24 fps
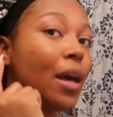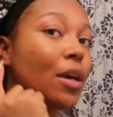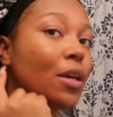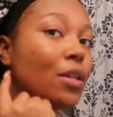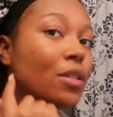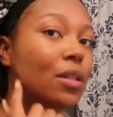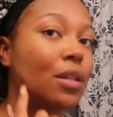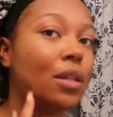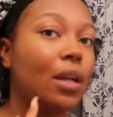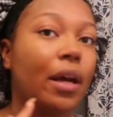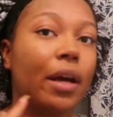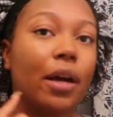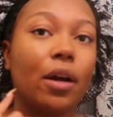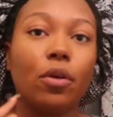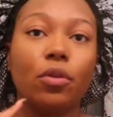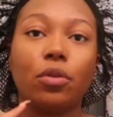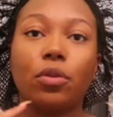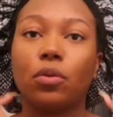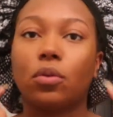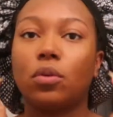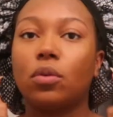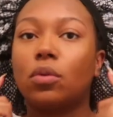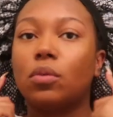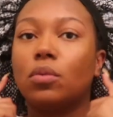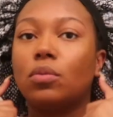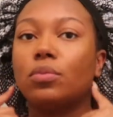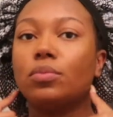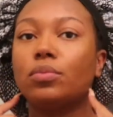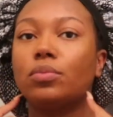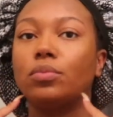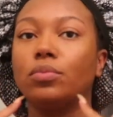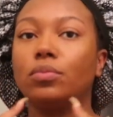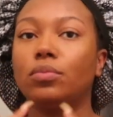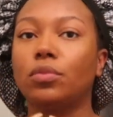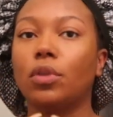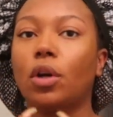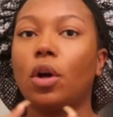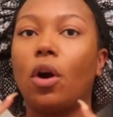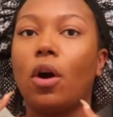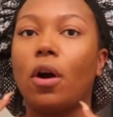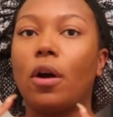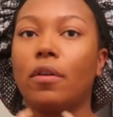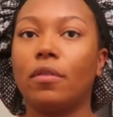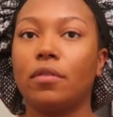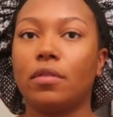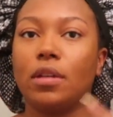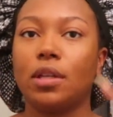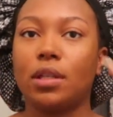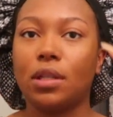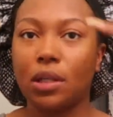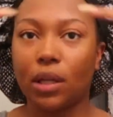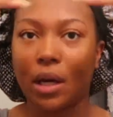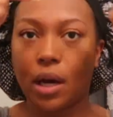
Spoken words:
So then I go through, carve this